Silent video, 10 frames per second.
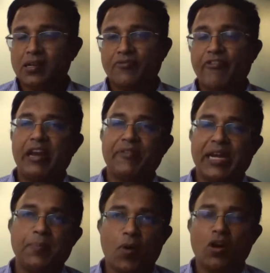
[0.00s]
very, very
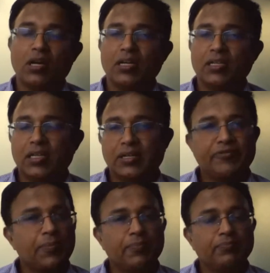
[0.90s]
important
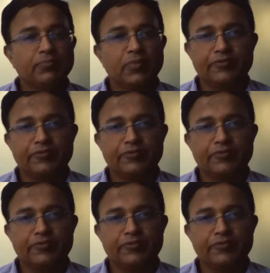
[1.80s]
from